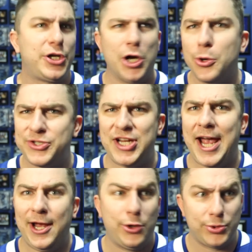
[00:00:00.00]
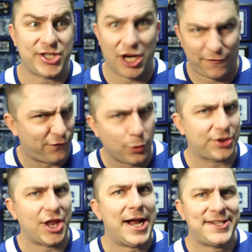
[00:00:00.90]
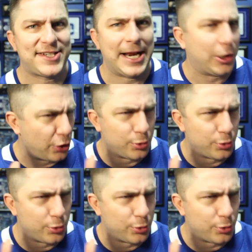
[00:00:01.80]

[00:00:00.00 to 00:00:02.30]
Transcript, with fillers: Gauthier, who's their fourth line center